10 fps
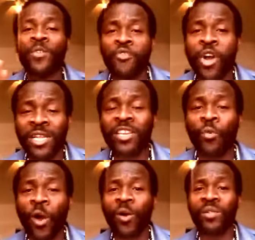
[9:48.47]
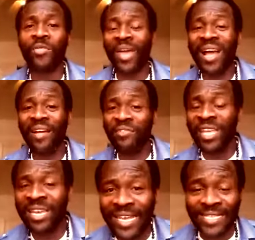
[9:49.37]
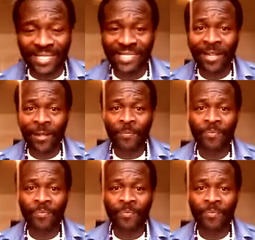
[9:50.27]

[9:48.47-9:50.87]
running the world. They are the elites.